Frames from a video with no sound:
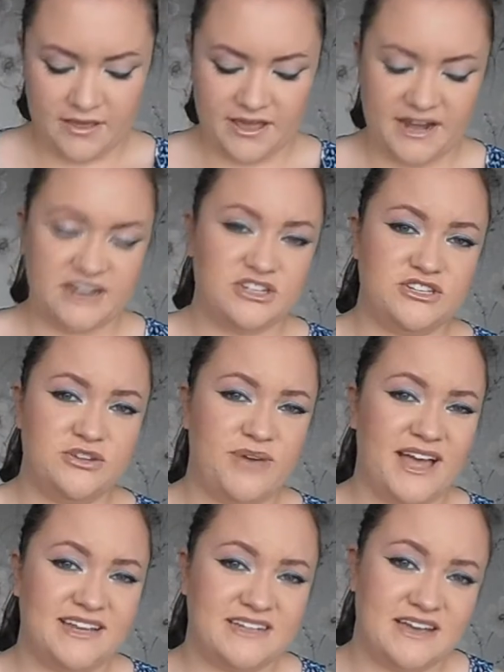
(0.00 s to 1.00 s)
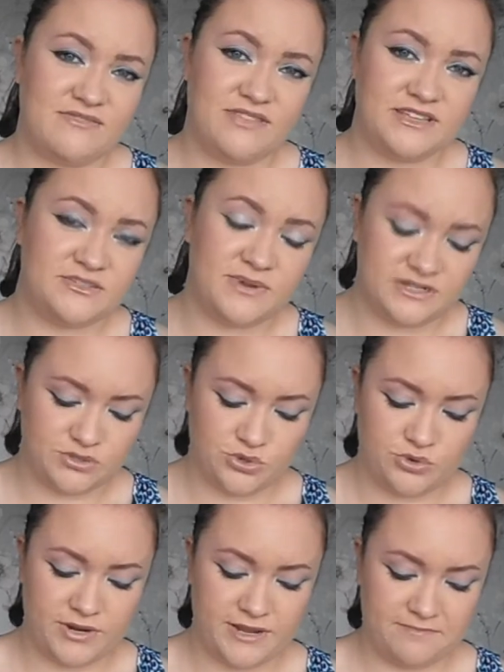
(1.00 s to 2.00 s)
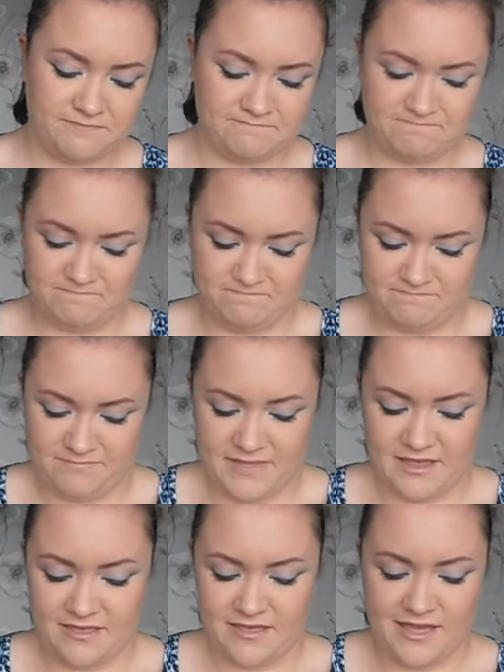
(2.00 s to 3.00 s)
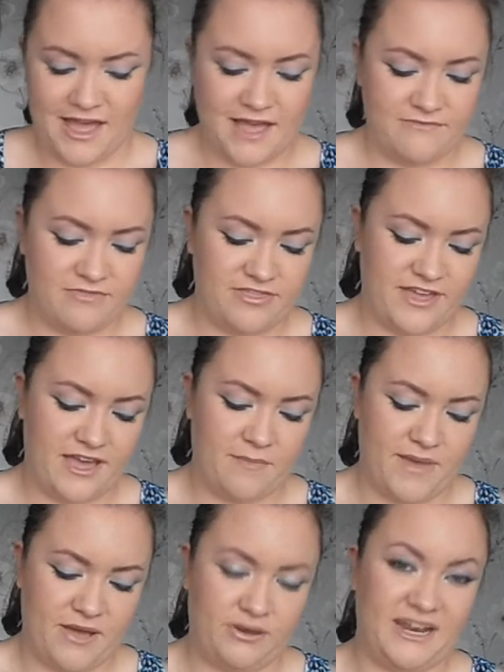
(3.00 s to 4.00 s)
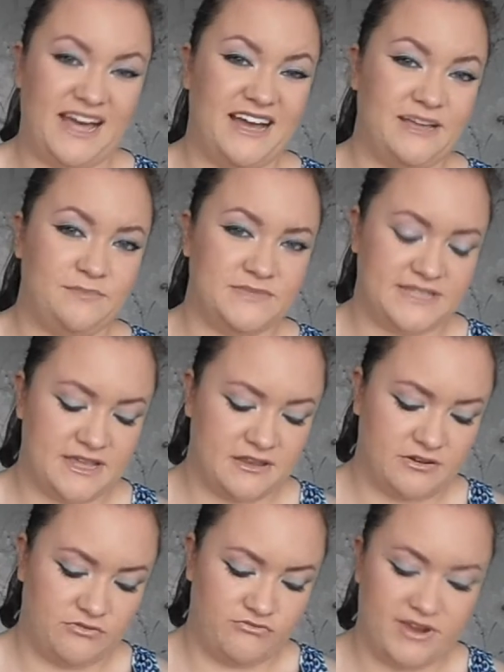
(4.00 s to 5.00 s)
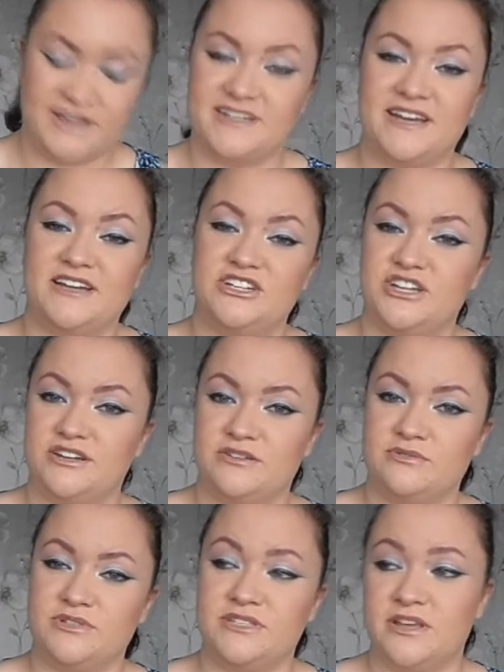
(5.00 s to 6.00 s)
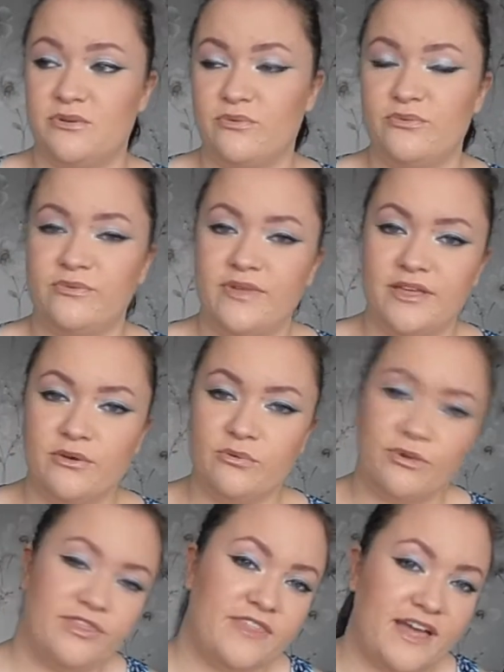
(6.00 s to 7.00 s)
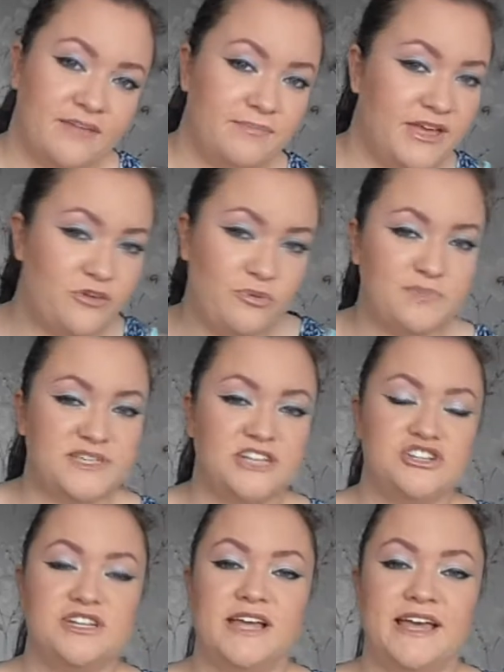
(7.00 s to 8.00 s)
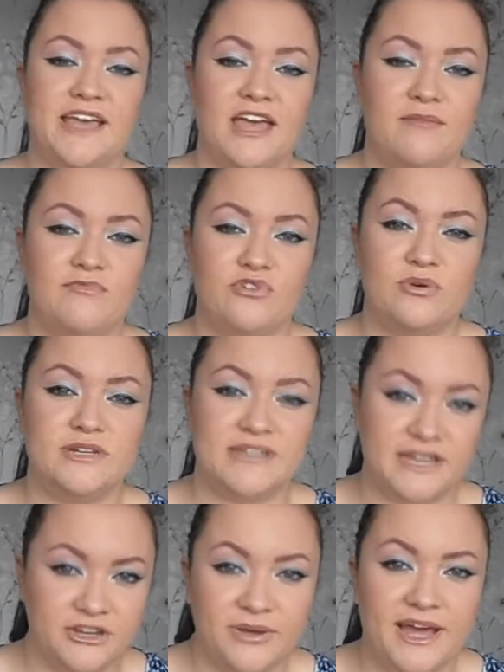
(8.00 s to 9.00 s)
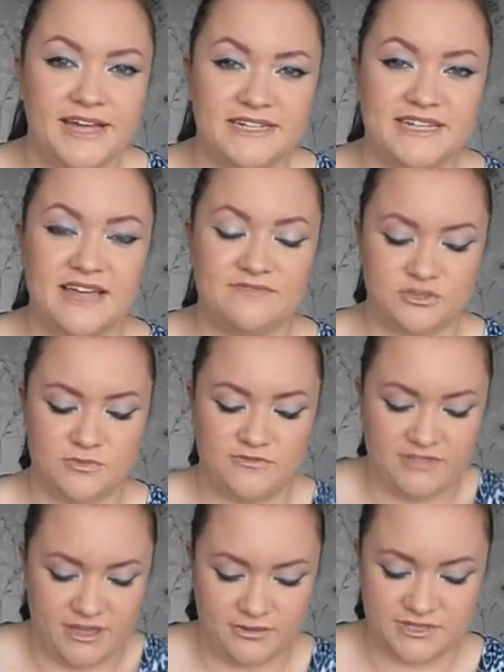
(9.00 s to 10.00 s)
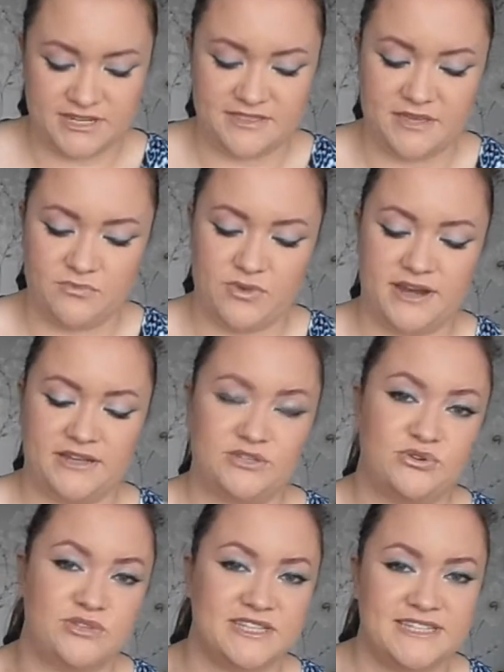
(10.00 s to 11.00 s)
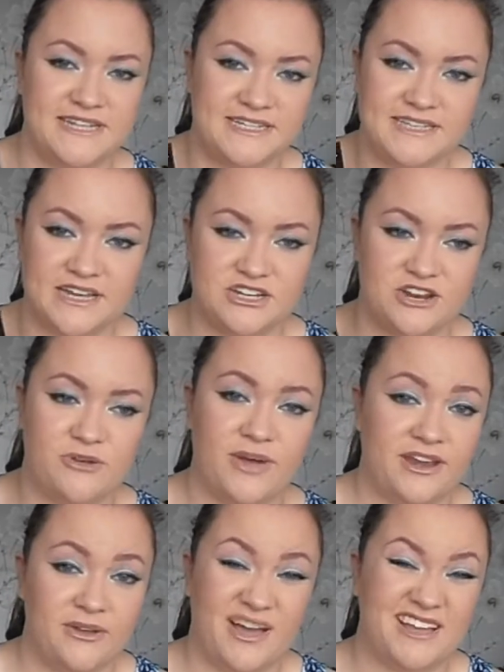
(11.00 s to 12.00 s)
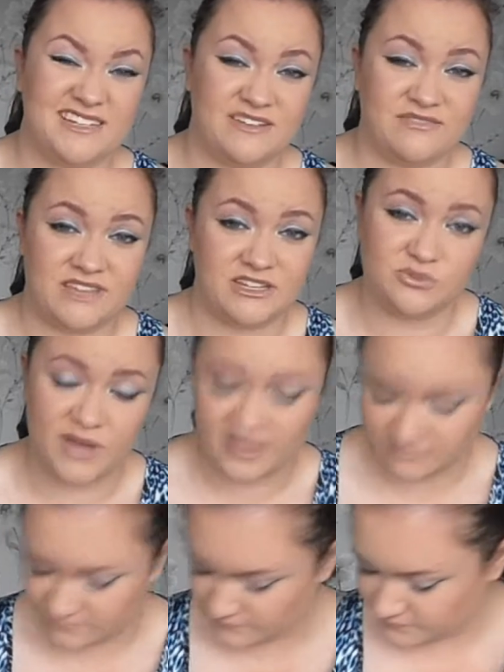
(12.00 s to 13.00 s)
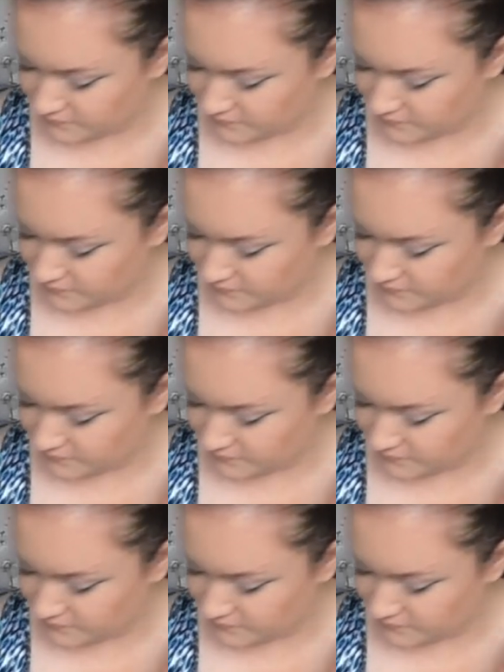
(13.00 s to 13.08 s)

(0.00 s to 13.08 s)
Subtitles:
And I just knew I had to have this when I saw it. I have a thing about limes and red eyeshadows, so when that makeup obsession line came forward, I knew I had to have some of those. And then when I saw this NYX eyeshadow, I knew I had to have that as well.